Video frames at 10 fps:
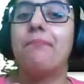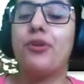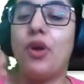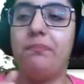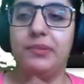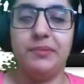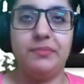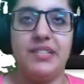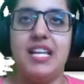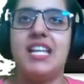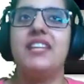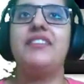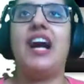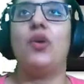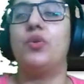problem.
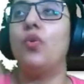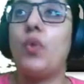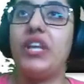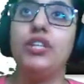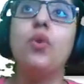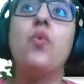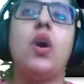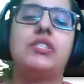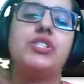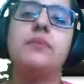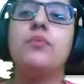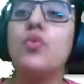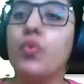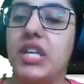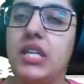Now, when you watch a
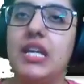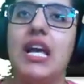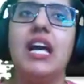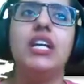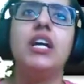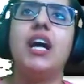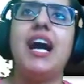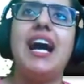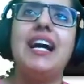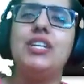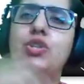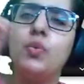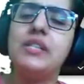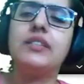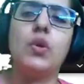movie, you
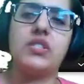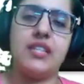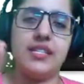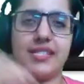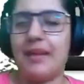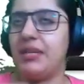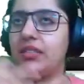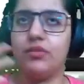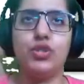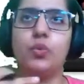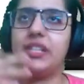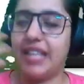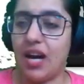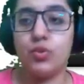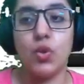will notice, you will
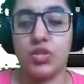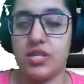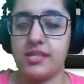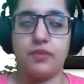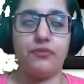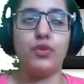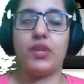now notice if you